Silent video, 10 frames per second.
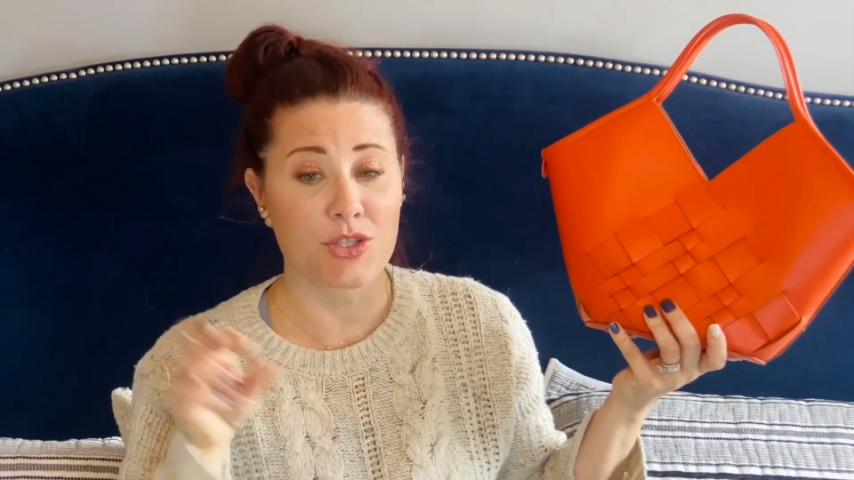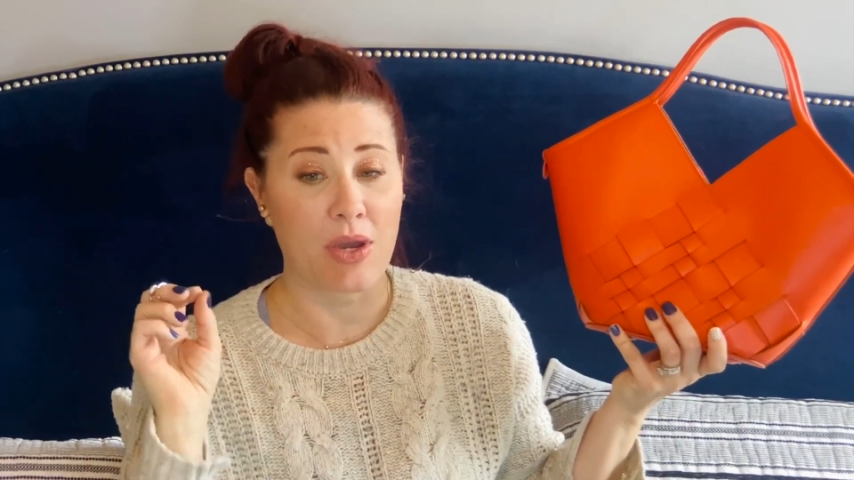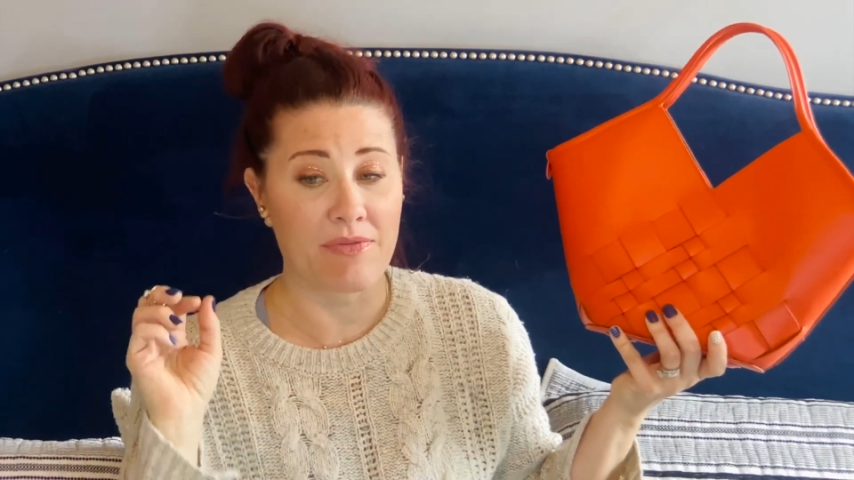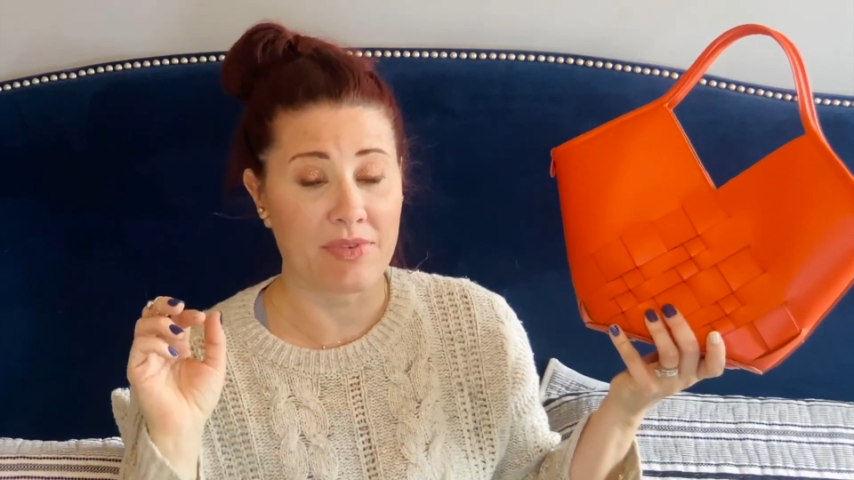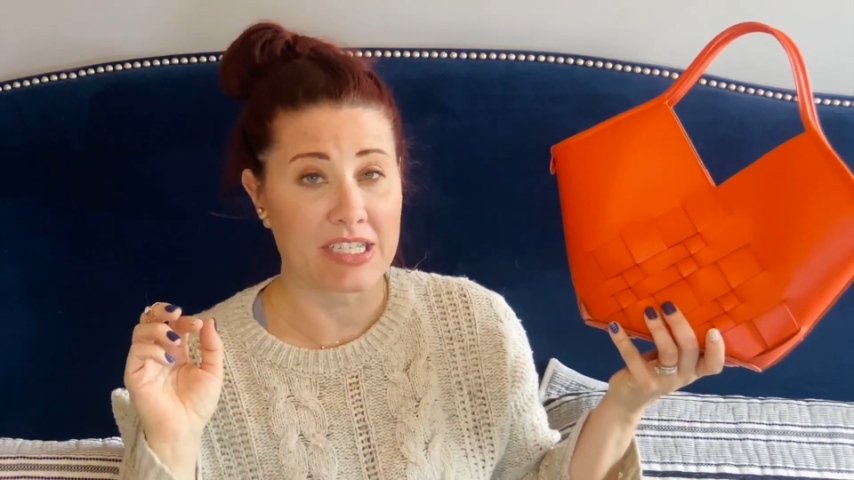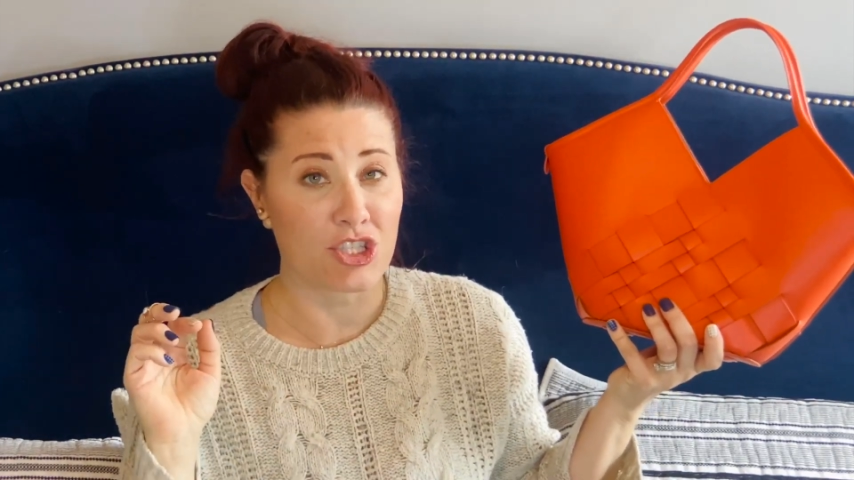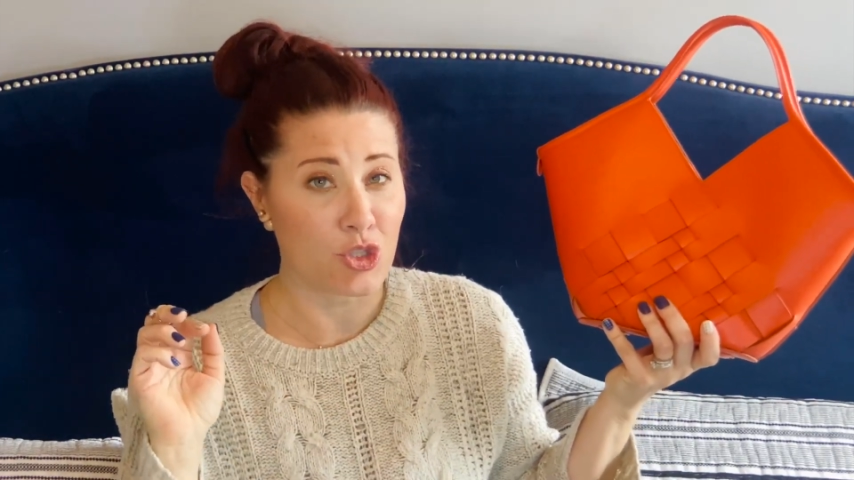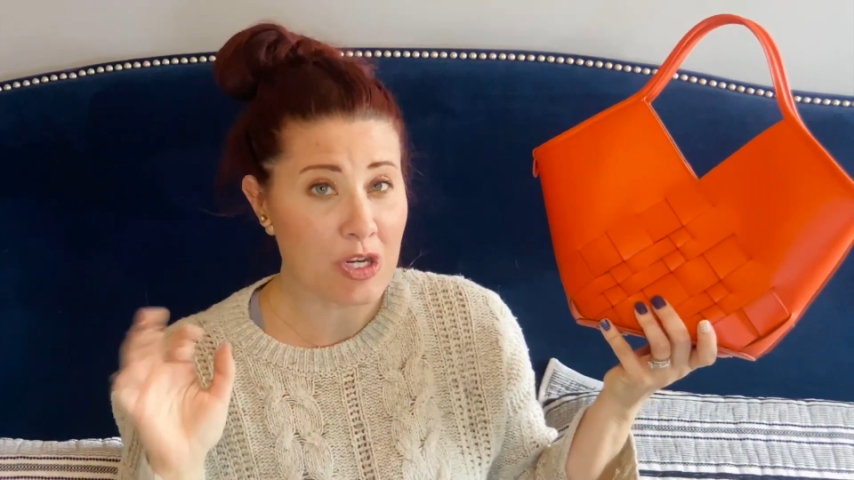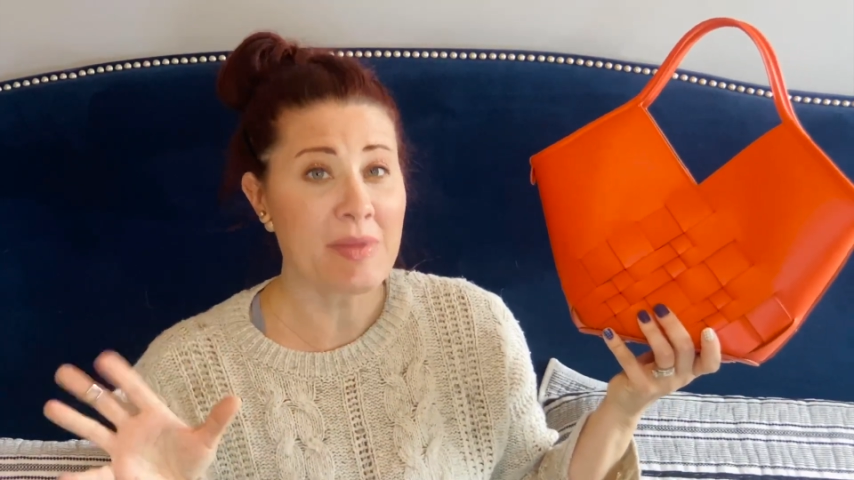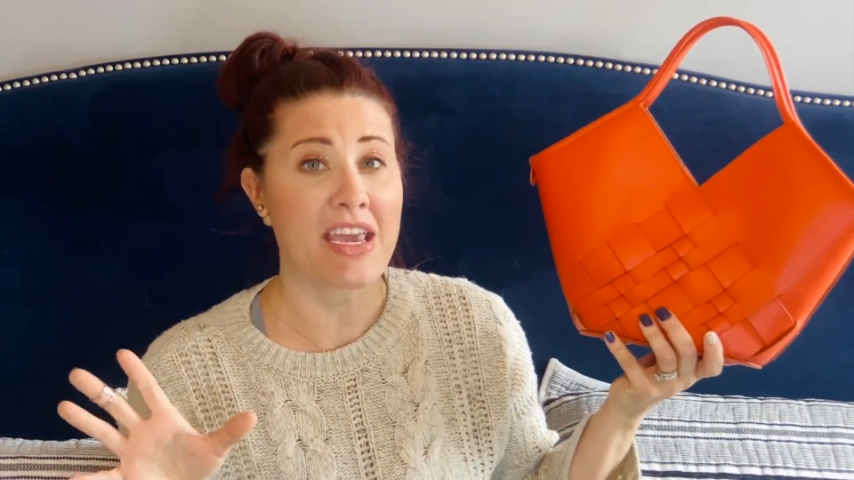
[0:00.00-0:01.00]
So I'm
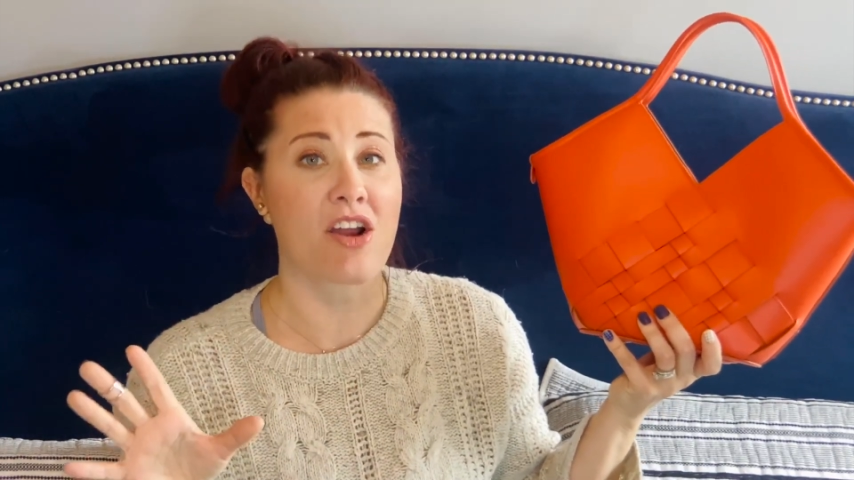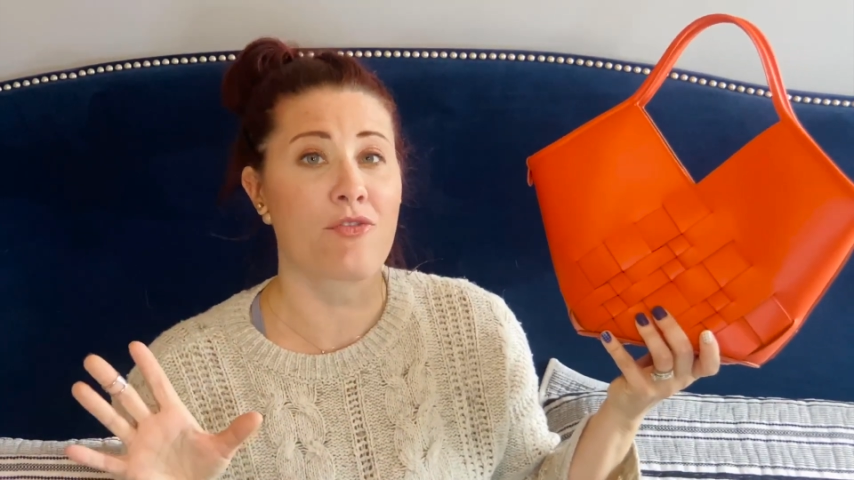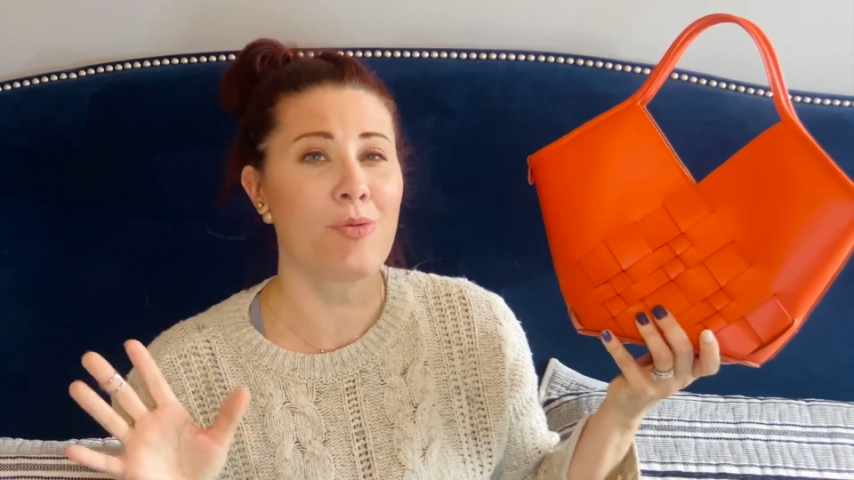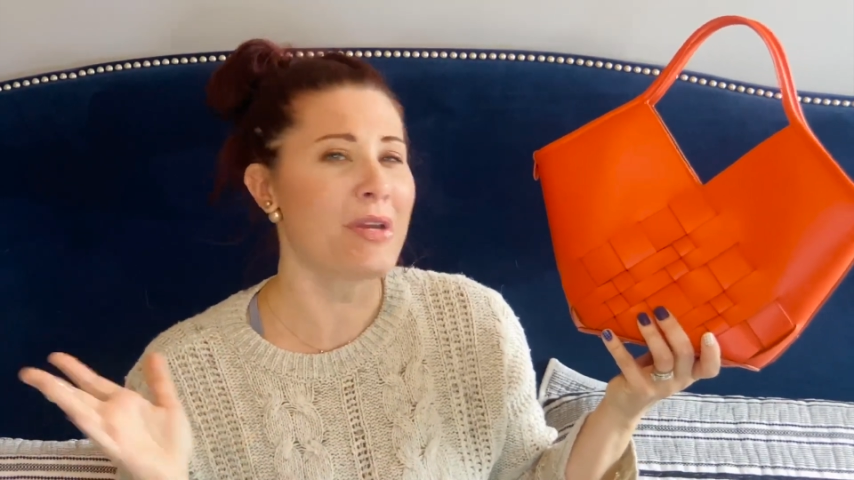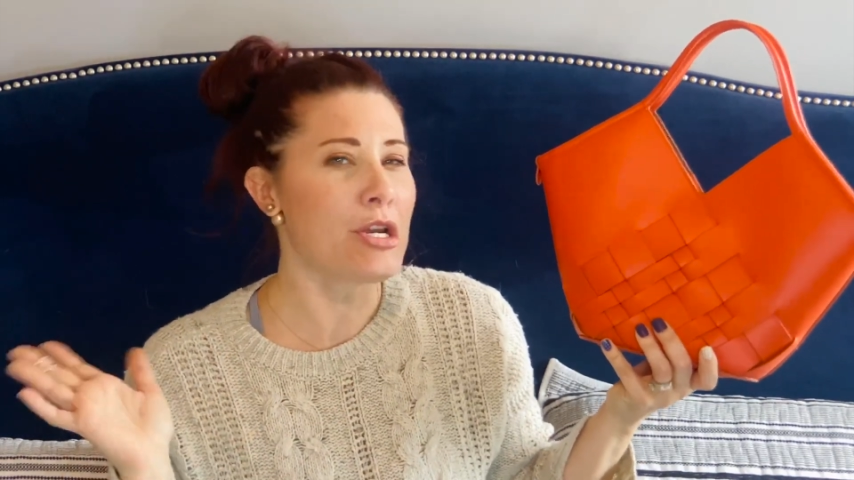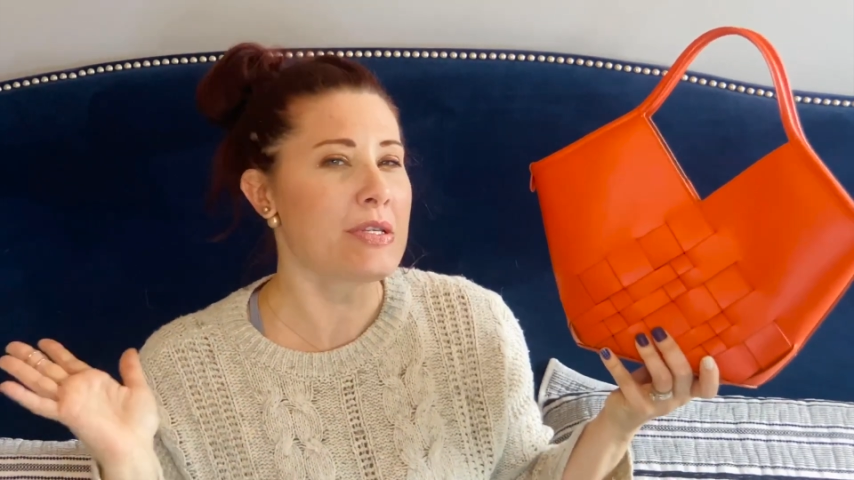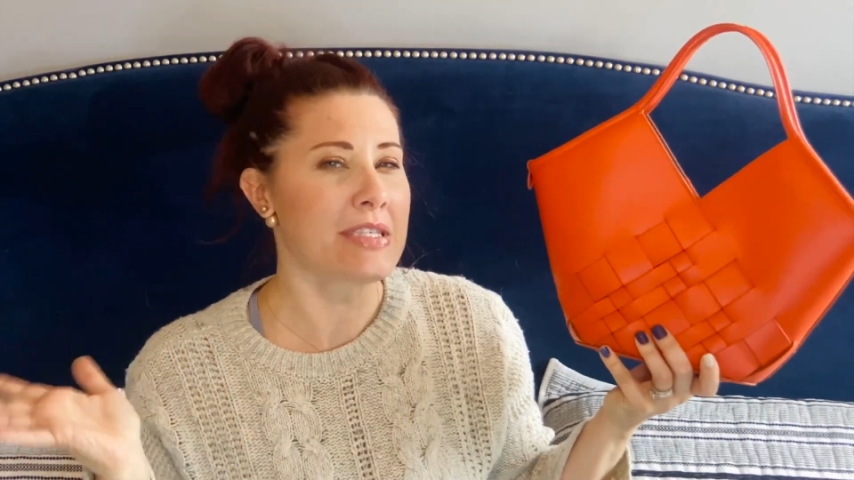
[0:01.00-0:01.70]
extremely careful. But you know,